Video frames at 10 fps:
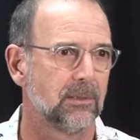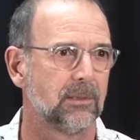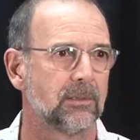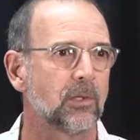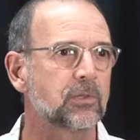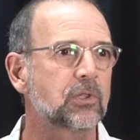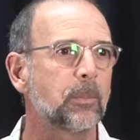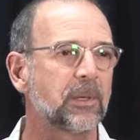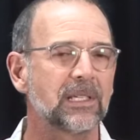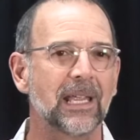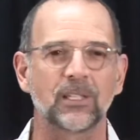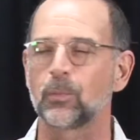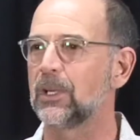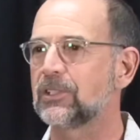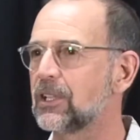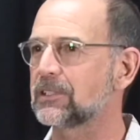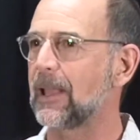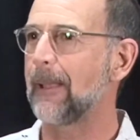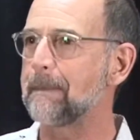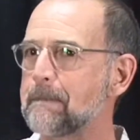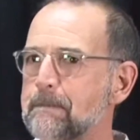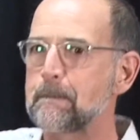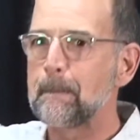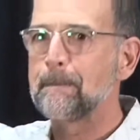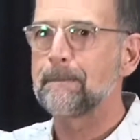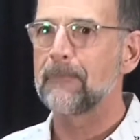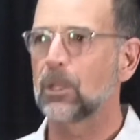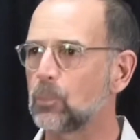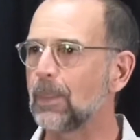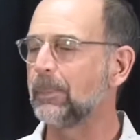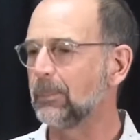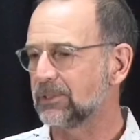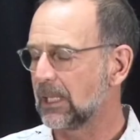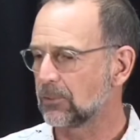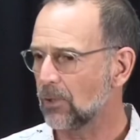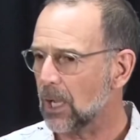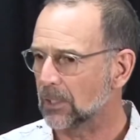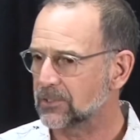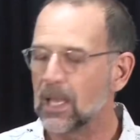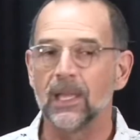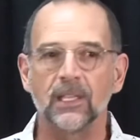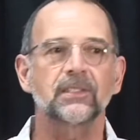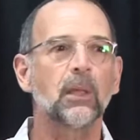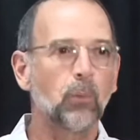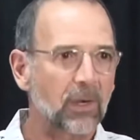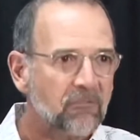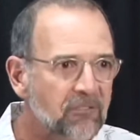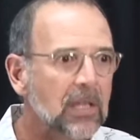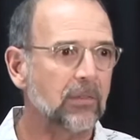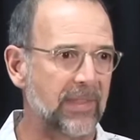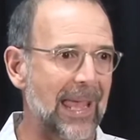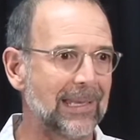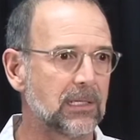Those super days when it's just like, that's why people take drugs, is they want to feel that.